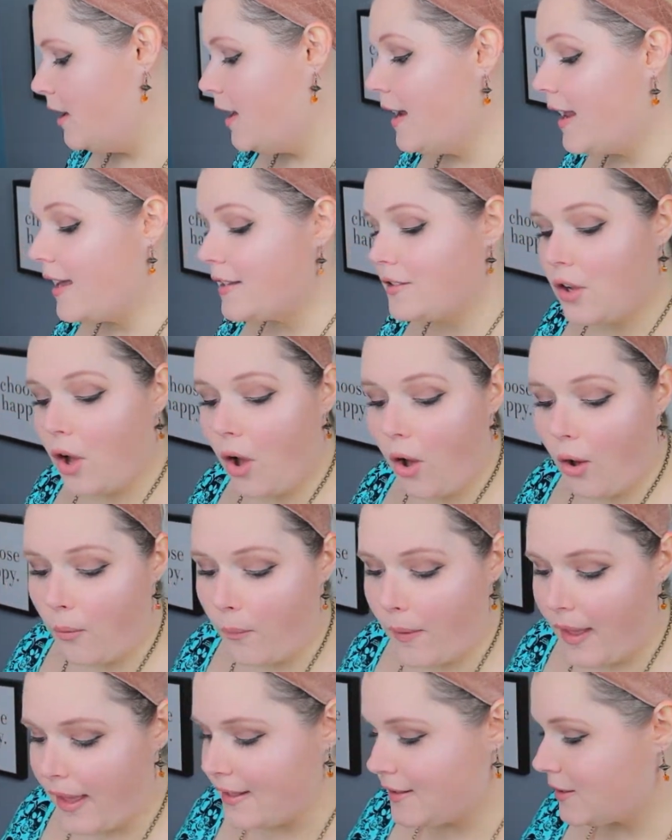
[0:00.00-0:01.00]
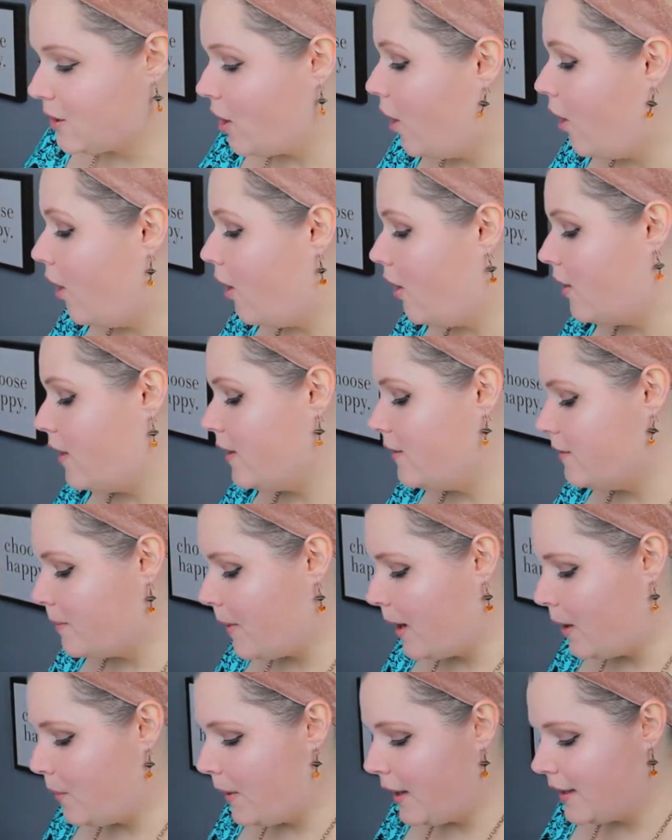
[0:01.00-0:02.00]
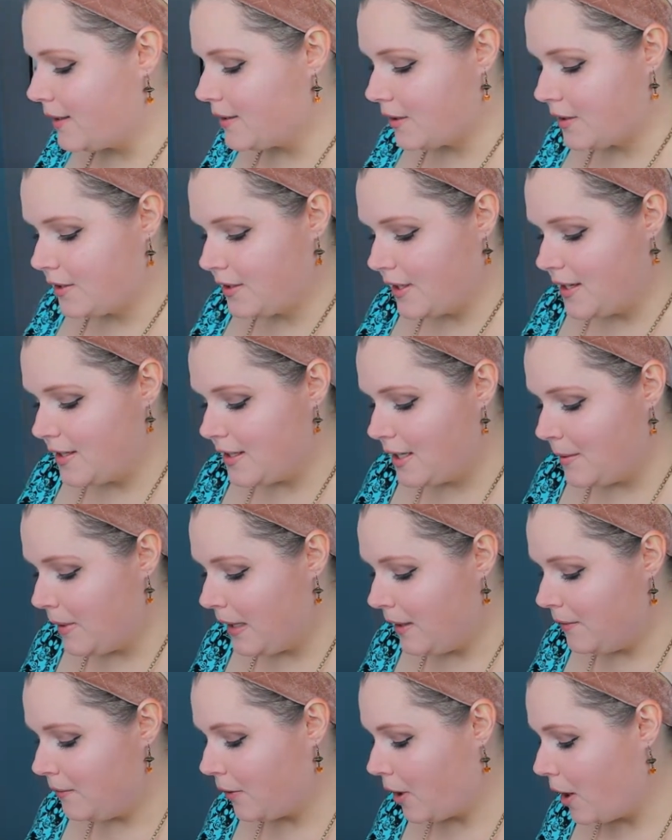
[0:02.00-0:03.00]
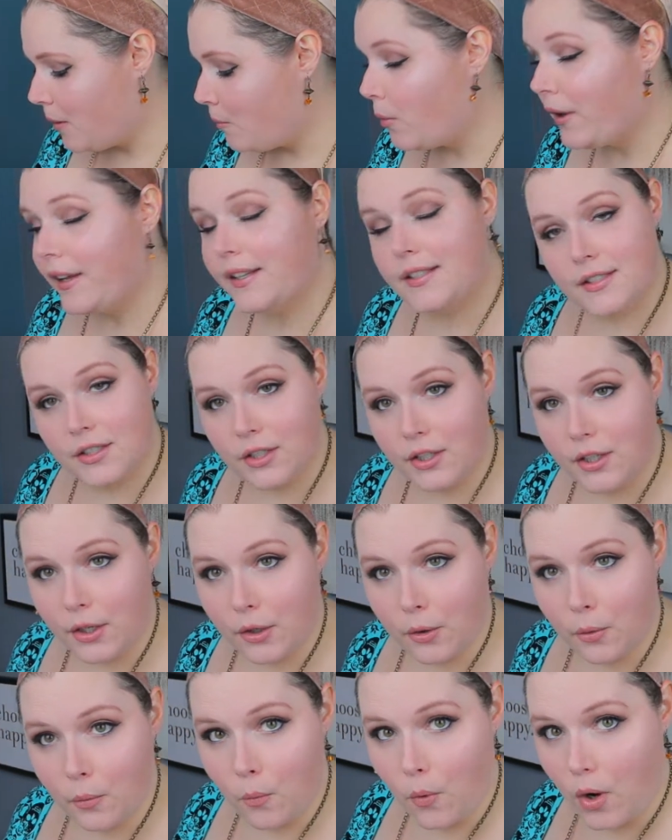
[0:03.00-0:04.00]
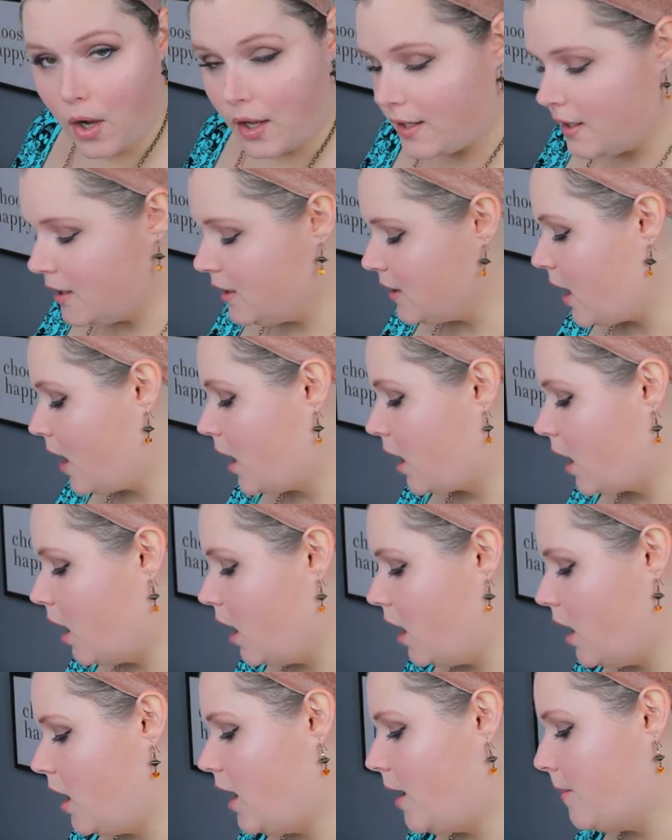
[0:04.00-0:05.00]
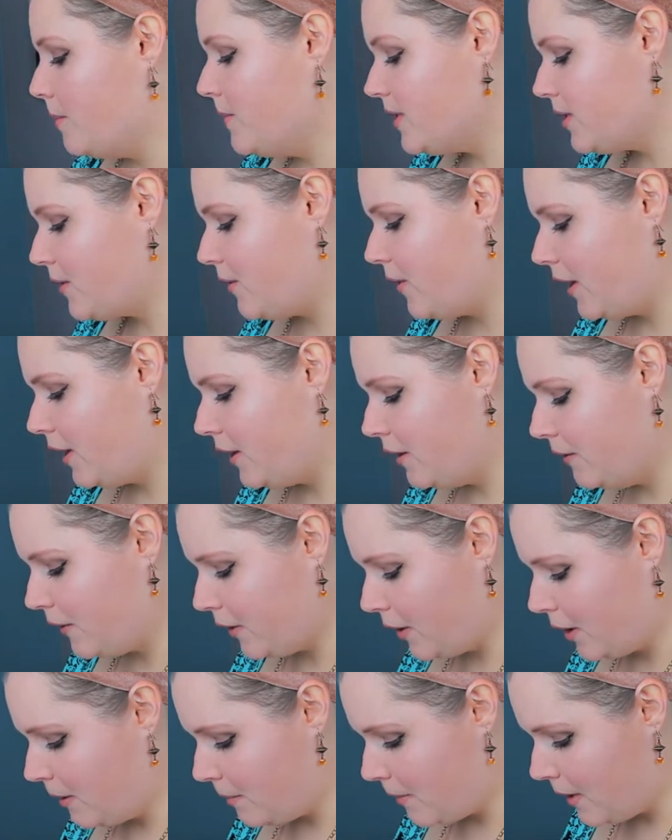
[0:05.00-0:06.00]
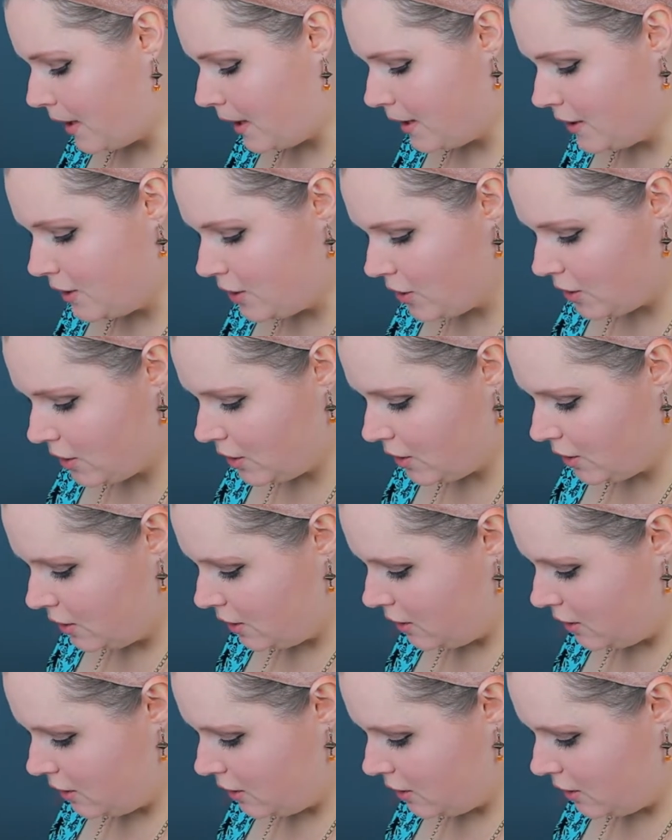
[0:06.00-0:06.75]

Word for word: And as always, all of my wigs are sent to me from wigstudio1.com. So thank you very much.